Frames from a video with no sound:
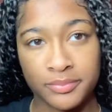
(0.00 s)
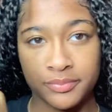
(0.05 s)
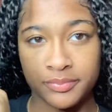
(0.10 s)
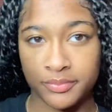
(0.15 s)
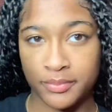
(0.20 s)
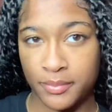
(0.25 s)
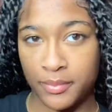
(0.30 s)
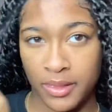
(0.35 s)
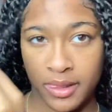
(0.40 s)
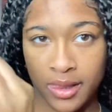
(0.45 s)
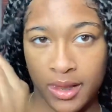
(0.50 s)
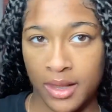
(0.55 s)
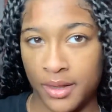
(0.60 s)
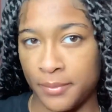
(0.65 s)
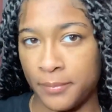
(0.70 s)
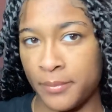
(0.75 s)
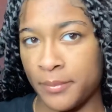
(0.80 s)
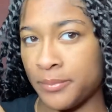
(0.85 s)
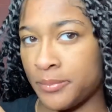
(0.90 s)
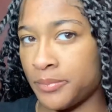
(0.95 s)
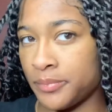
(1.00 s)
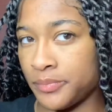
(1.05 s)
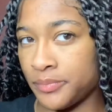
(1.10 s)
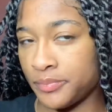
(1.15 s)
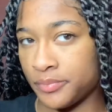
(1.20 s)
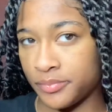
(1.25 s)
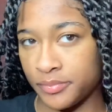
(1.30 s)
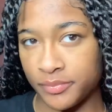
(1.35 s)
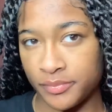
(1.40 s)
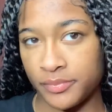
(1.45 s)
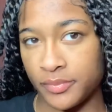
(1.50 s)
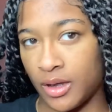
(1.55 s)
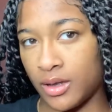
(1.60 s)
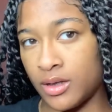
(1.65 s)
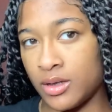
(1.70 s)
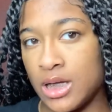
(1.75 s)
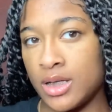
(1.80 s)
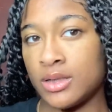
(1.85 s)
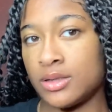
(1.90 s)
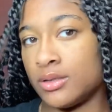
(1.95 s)
Because passion twists
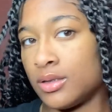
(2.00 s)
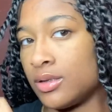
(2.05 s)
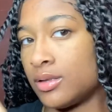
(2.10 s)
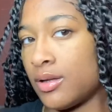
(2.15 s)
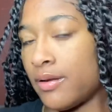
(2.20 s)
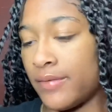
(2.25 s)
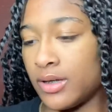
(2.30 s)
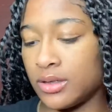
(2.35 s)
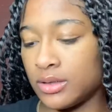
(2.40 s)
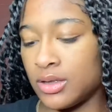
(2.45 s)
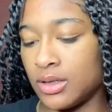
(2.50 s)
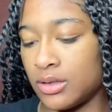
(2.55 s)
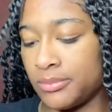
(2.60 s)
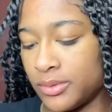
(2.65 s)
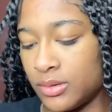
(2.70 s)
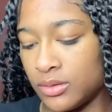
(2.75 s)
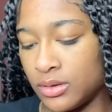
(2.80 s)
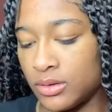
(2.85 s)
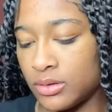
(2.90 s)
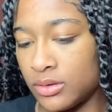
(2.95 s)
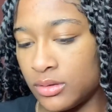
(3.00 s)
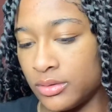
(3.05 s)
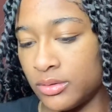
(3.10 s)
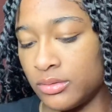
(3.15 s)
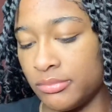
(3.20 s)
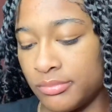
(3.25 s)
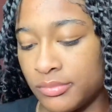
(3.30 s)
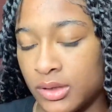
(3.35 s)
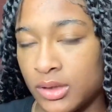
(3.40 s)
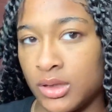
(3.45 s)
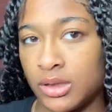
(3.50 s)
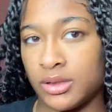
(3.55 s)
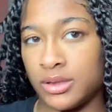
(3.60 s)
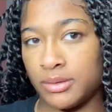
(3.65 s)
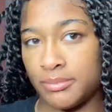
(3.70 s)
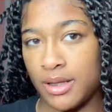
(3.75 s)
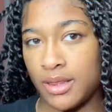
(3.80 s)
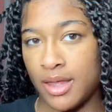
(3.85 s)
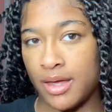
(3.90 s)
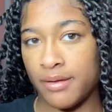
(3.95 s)
unravel very easily. Not
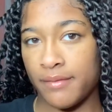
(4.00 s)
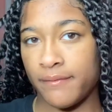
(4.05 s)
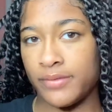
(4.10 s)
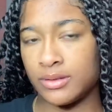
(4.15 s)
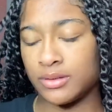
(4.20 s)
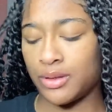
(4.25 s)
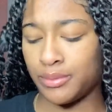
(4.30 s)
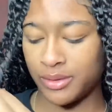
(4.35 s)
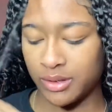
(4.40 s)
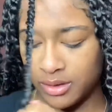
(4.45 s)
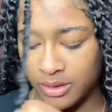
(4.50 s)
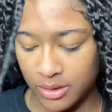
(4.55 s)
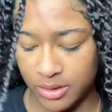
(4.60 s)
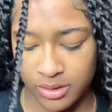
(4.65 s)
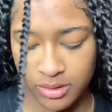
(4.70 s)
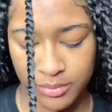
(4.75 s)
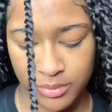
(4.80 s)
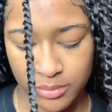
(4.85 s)
unravel, but like your hair